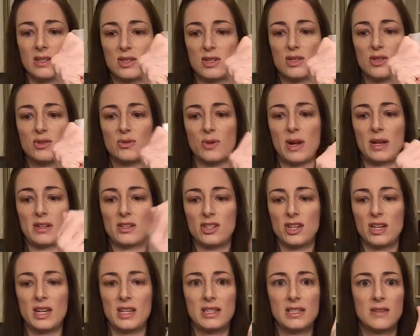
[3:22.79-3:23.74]
stretch,
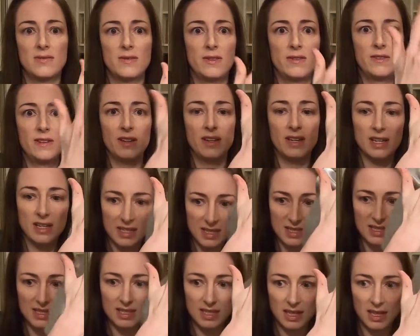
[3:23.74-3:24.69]
and it's, if you feel it, it's
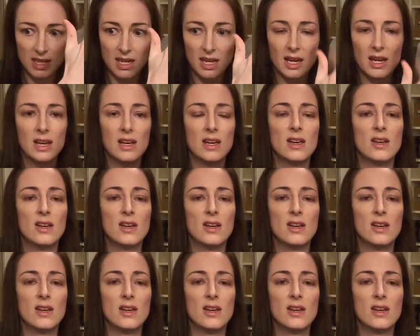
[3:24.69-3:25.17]
sticky.